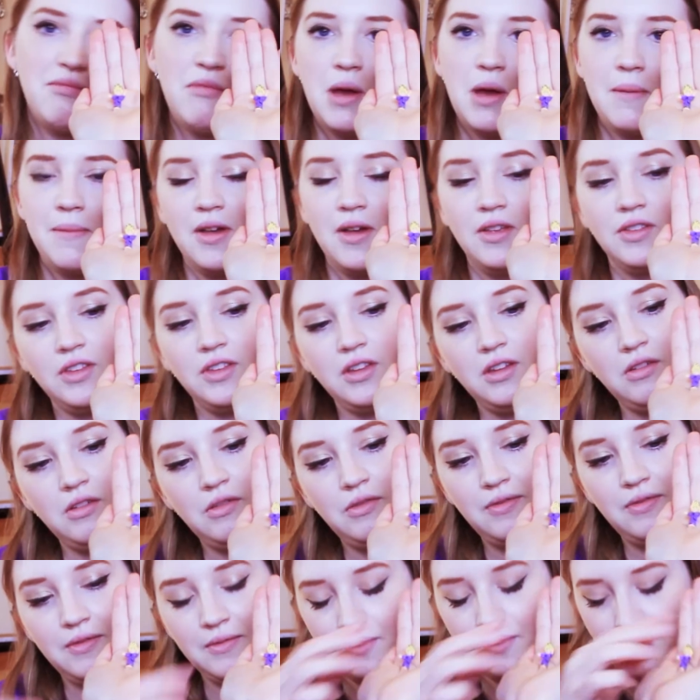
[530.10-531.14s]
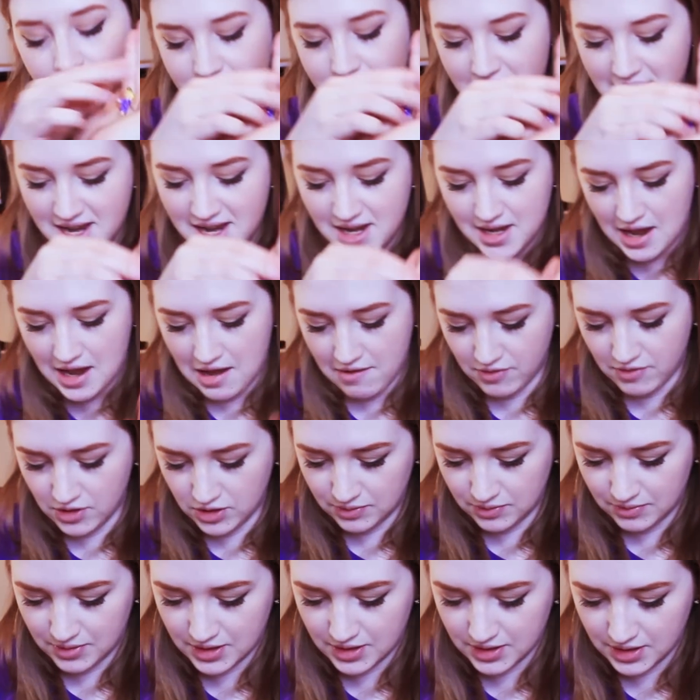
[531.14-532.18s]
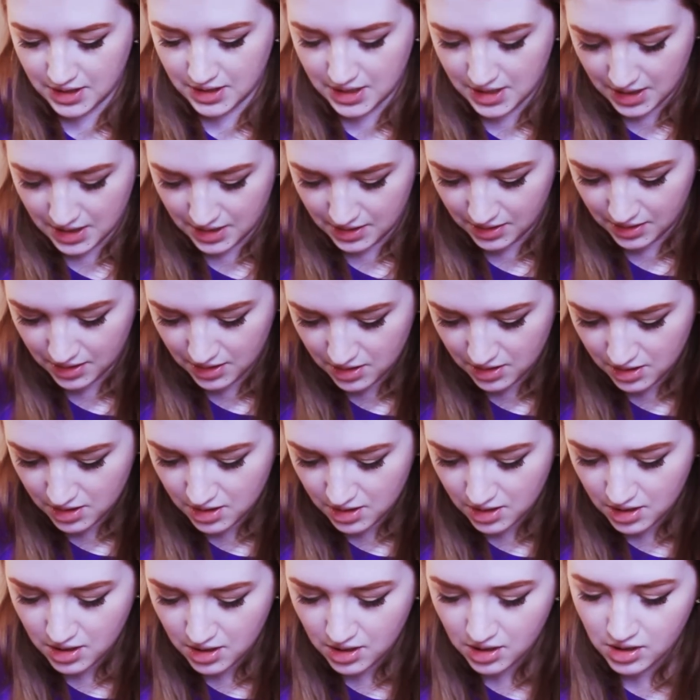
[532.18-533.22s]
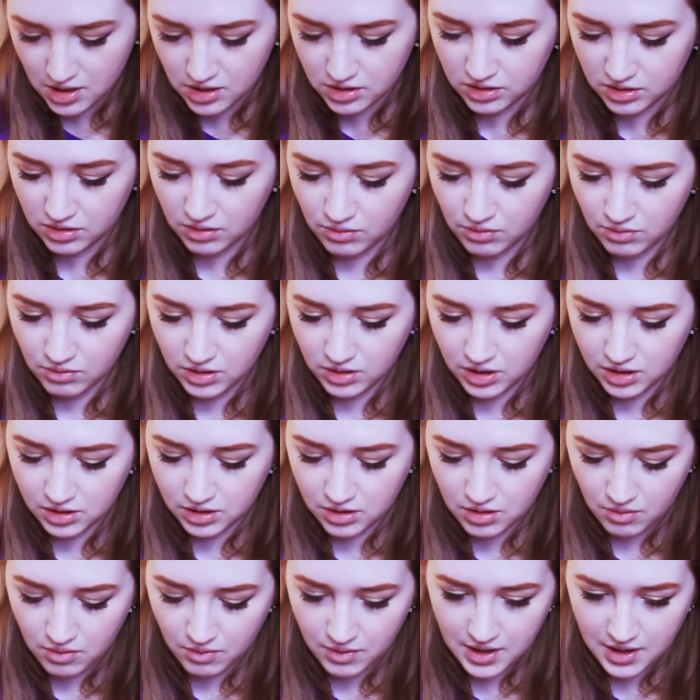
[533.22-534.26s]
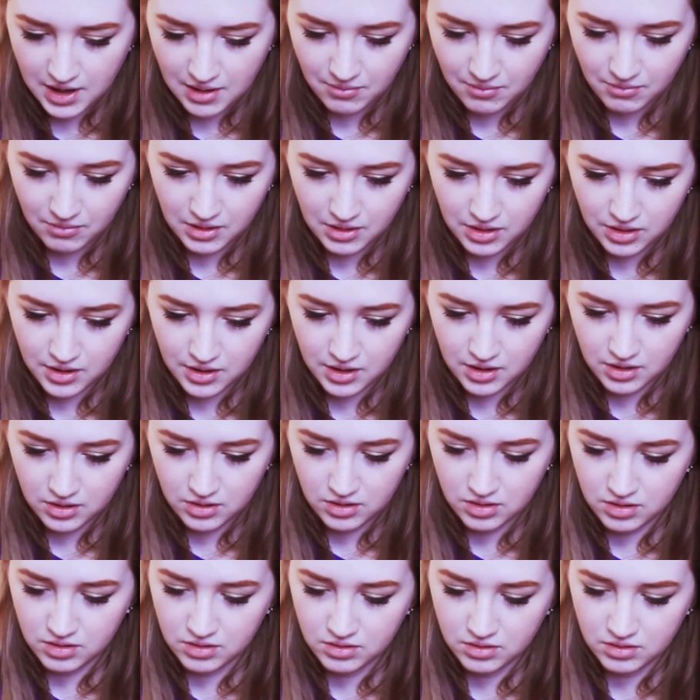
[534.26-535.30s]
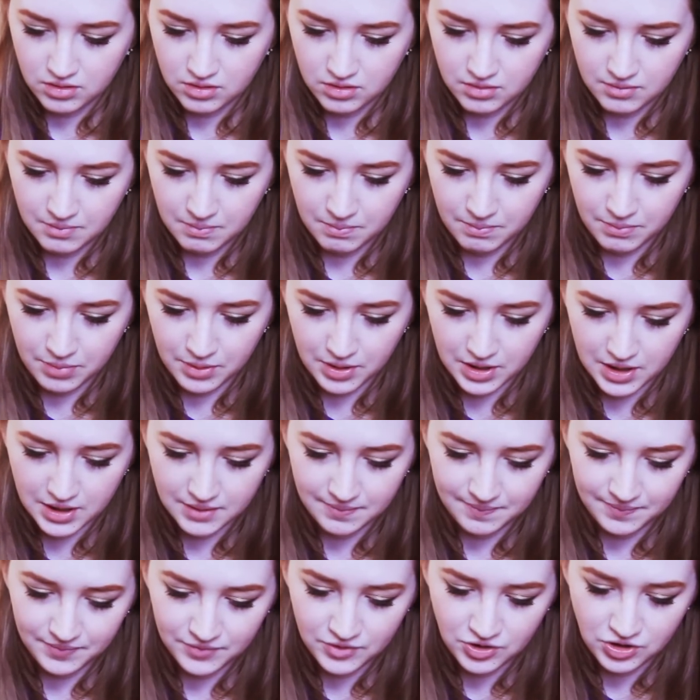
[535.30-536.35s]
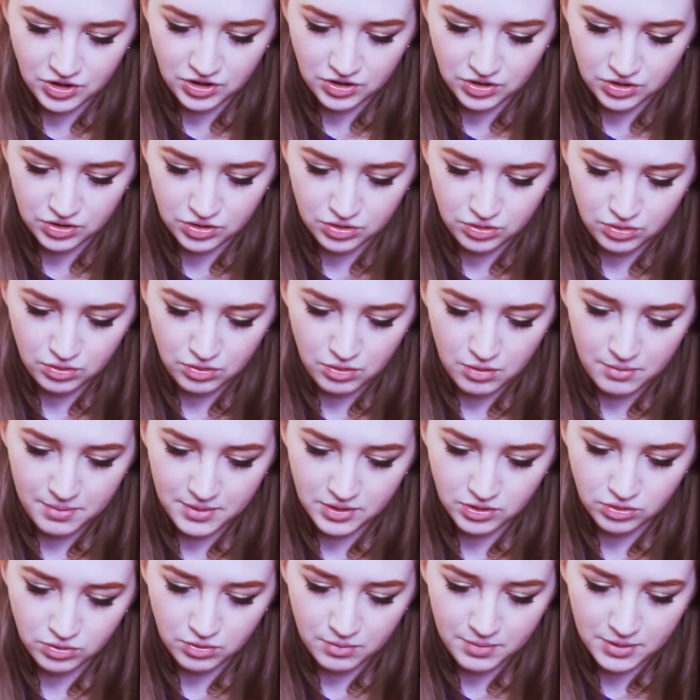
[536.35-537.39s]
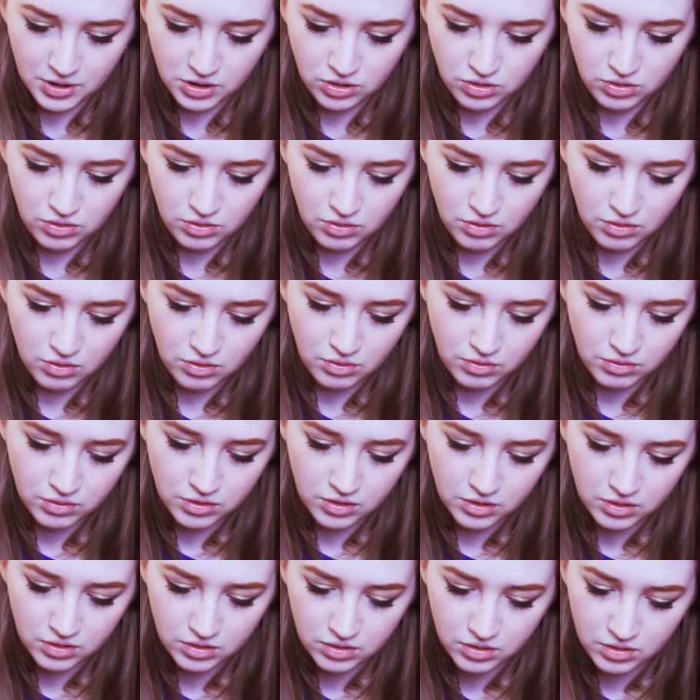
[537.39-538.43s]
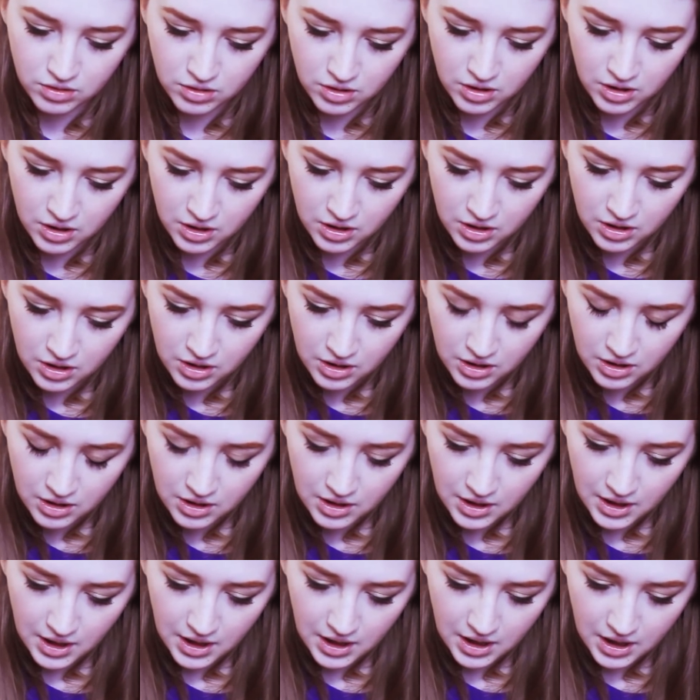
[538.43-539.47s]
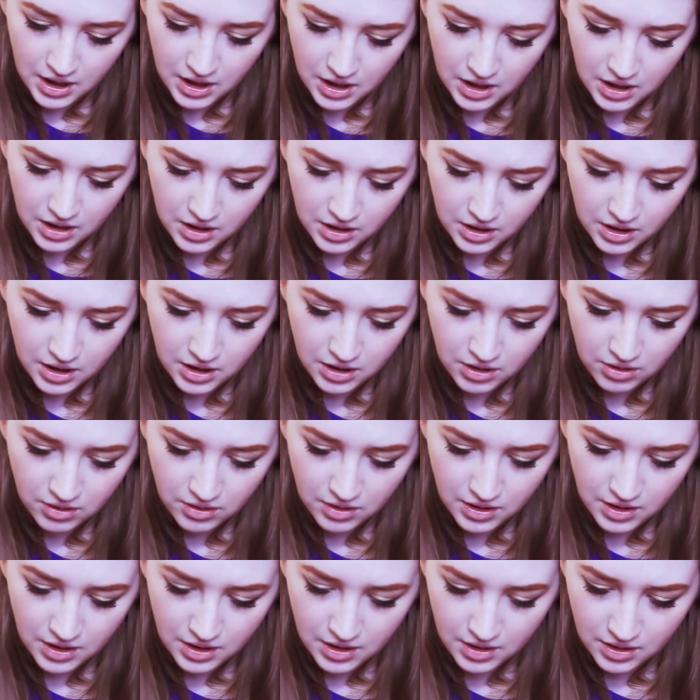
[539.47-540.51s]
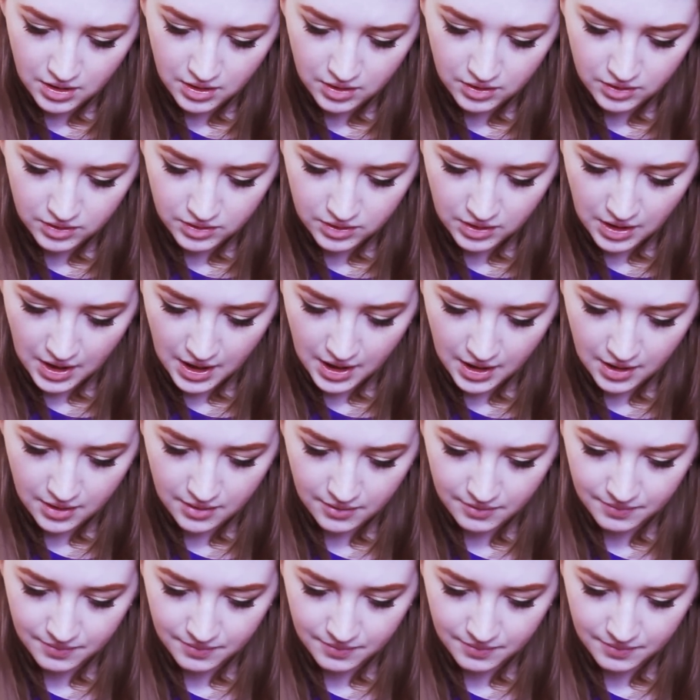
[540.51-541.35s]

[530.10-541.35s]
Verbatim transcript: not positive because I didn't have this one as a kid. So I don't really know what came with it, but she's super, super cute. And here is like